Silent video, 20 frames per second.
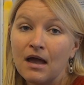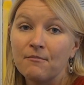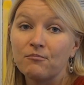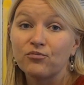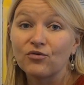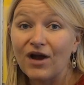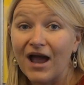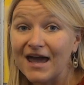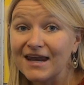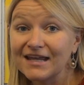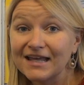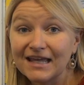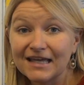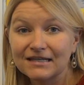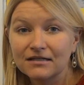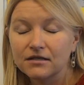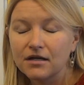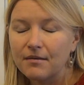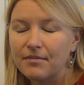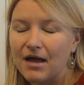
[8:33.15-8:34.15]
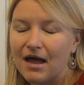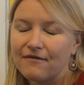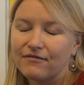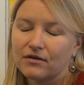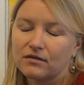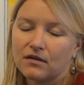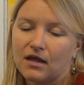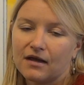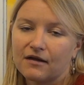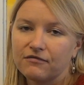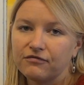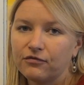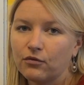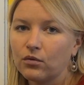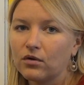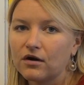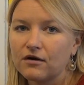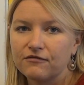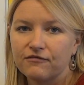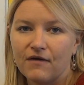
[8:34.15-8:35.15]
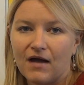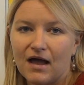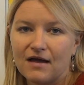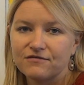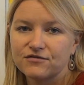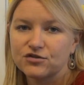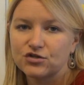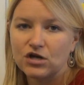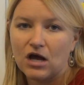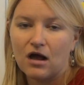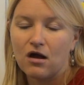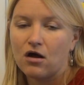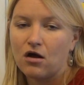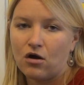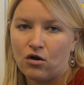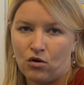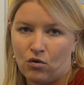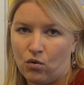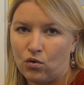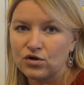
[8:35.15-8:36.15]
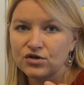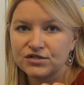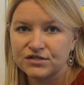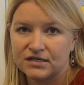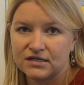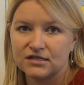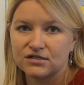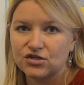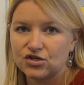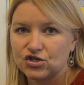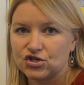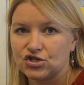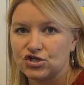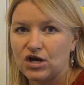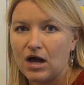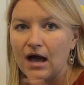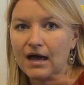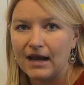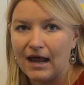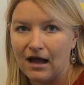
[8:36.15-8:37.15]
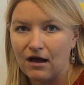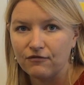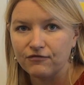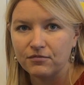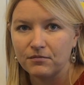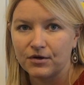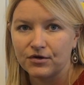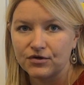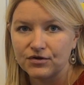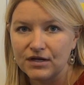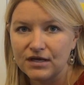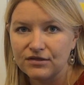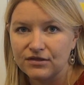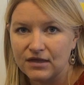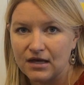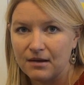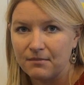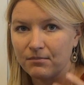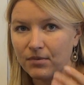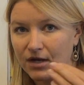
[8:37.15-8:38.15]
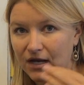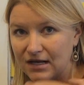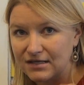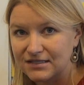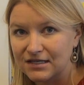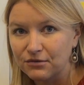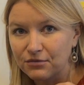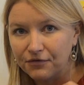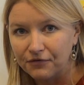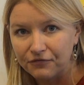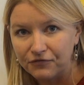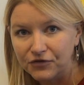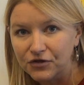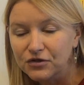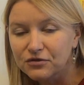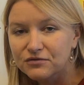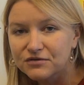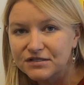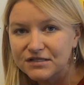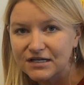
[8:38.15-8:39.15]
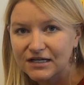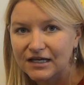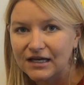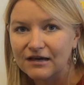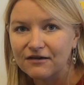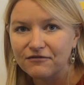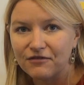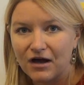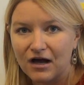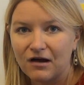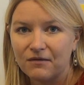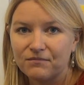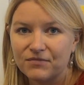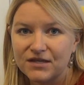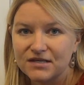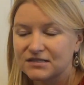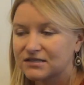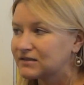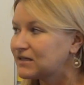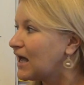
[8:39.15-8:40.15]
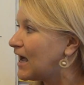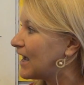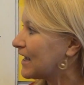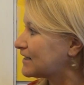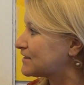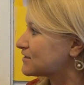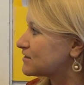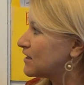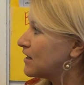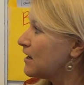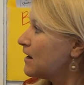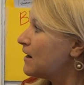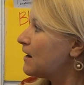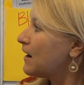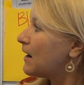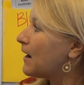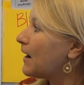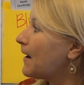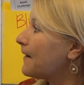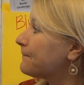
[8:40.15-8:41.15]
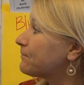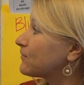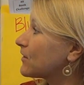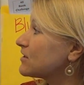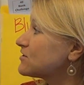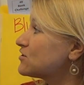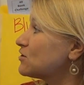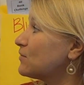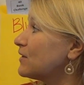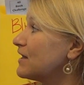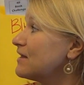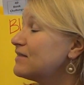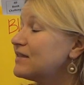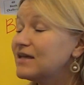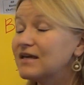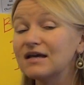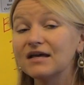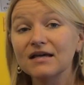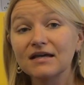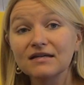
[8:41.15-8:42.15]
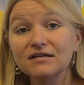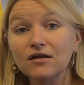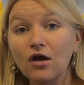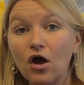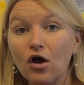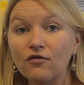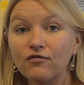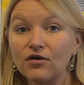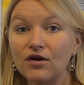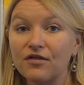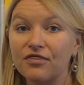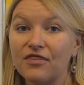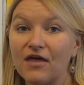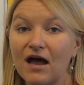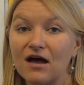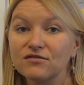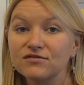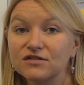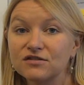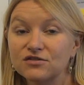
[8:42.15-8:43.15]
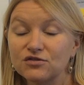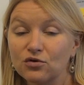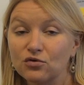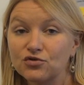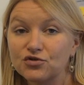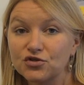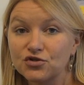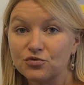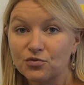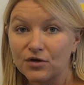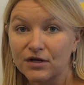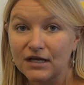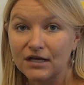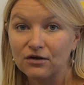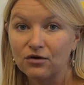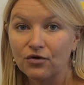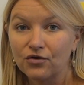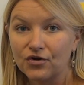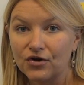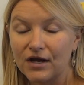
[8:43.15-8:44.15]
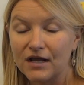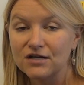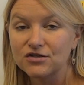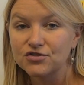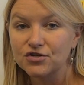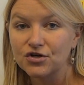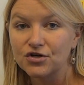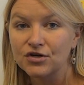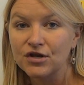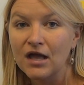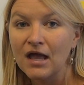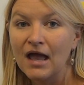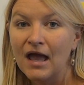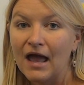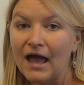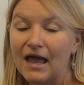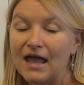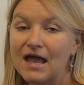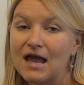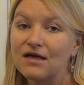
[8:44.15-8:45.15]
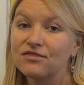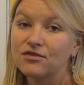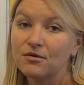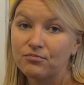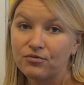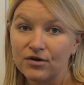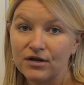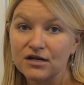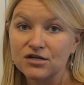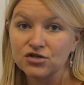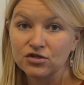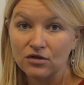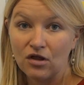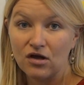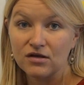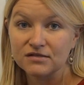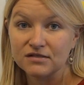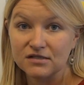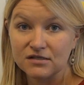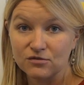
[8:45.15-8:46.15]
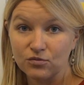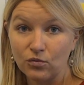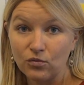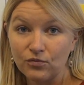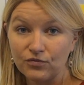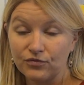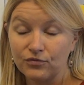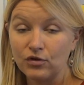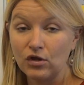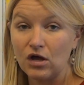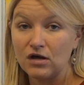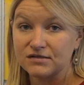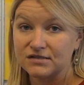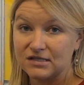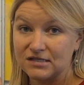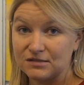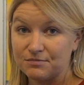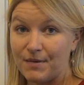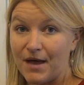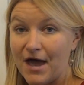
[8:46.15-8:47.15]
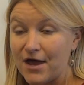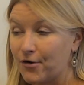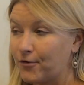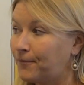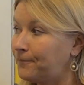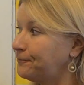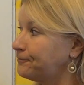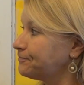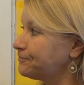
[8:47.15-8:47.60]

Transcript: Braddock ended up having like 4 or 5 horses shot out from underneath him because he refused to give up these lines. So in the end, over 1,000 soldiers were killed or injured, and the British lost this battle.